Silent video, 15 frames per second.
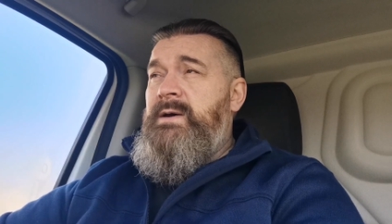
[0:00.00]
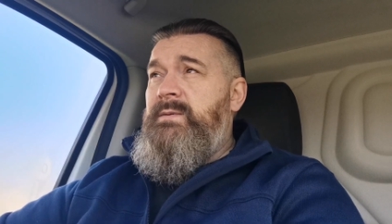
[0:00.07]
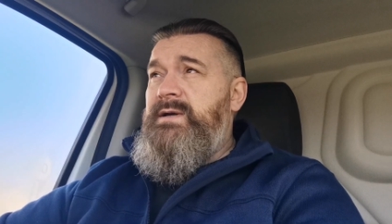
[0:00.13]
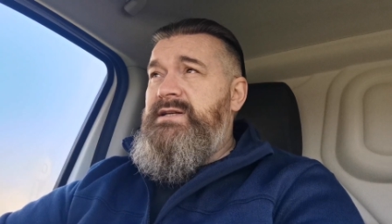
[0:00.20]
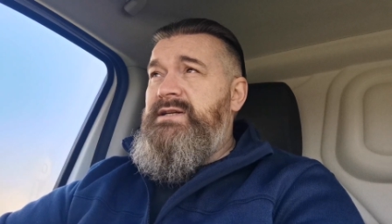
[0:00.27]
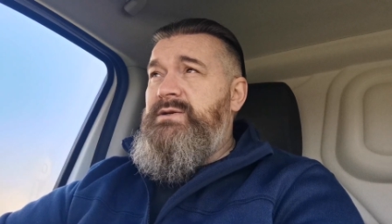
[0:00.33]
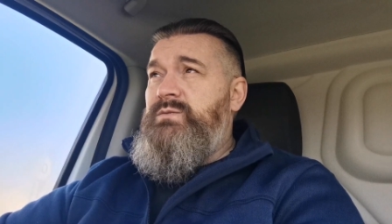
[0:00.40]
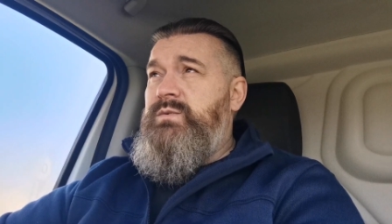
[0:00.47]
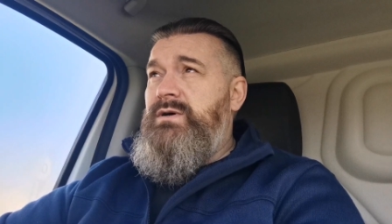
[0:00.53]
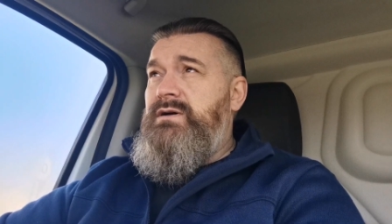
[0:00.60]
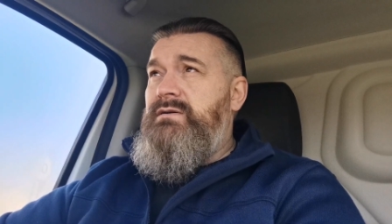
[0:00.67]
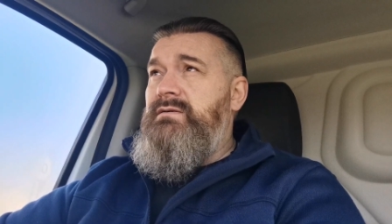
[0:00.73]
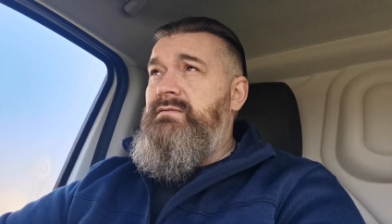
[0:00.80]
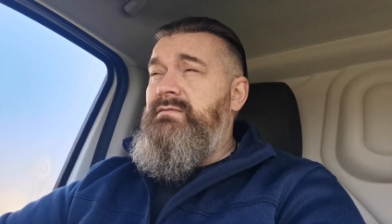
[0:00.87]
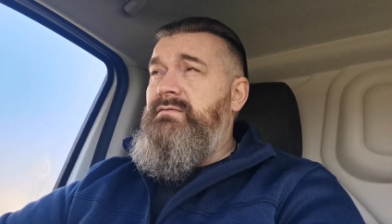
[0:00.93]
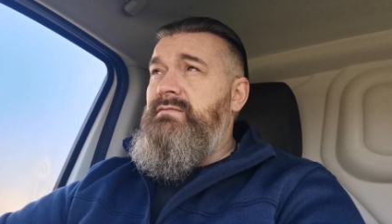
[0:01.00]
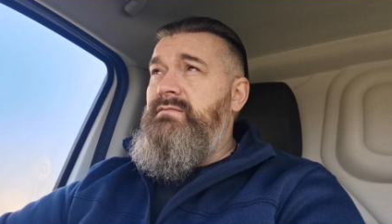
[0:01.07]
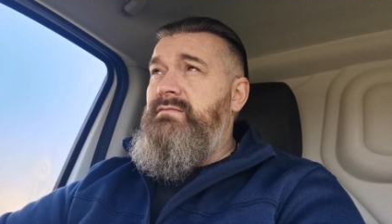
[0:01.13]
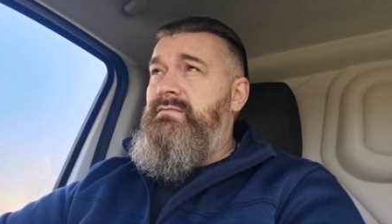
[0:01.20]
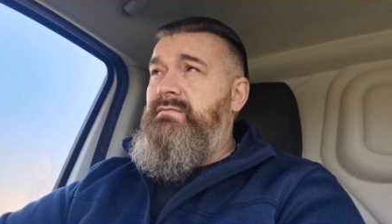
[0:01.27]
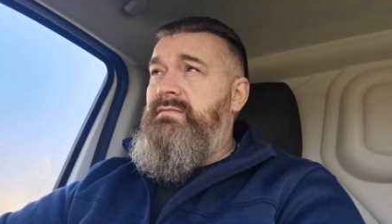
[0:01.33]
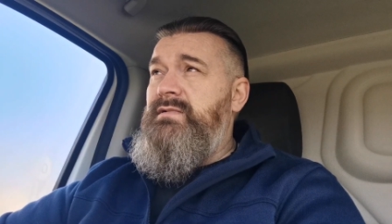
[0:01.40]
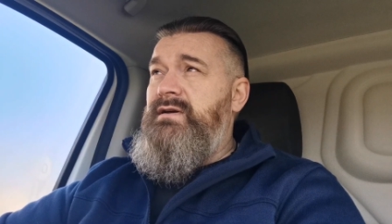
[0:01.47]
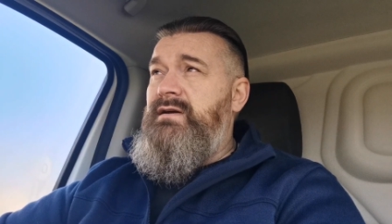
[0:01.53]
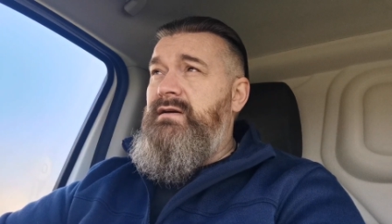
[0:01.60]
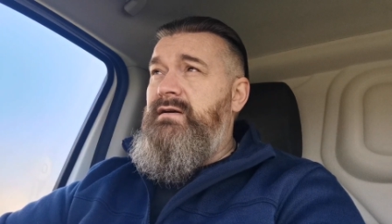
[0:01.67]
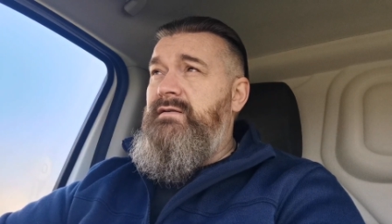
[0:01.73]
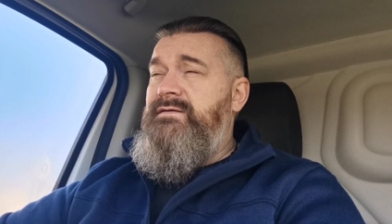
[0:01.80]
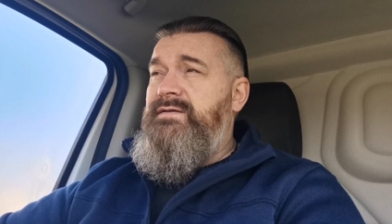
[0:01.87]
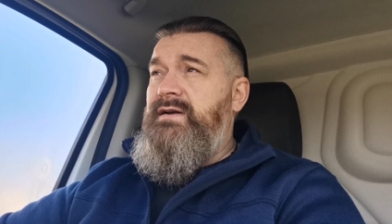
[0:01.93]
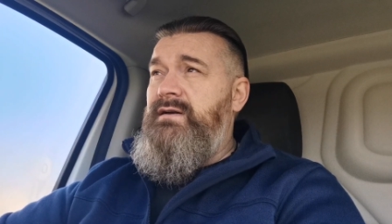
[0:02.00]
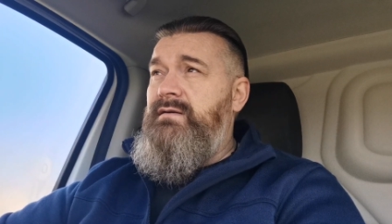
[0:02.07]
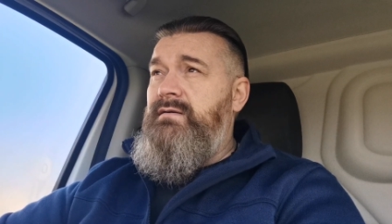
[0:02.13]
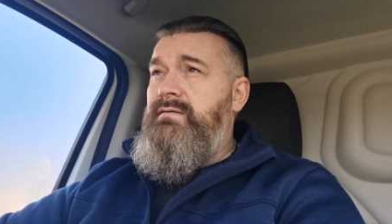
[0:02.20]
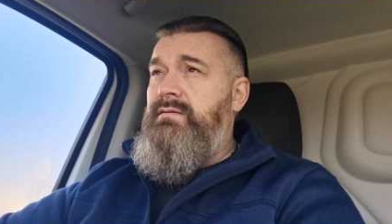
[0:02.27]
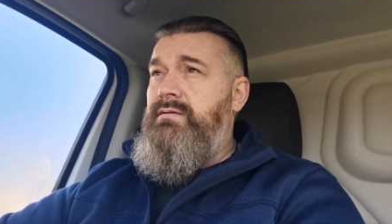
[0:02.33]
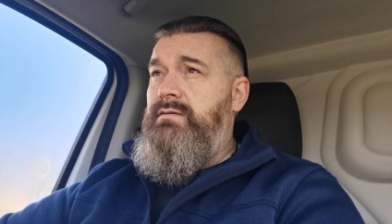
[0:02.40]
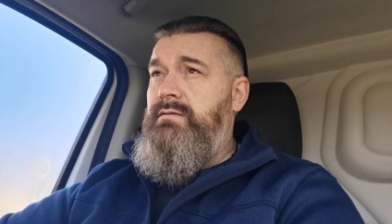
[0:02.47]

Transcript: which is what I think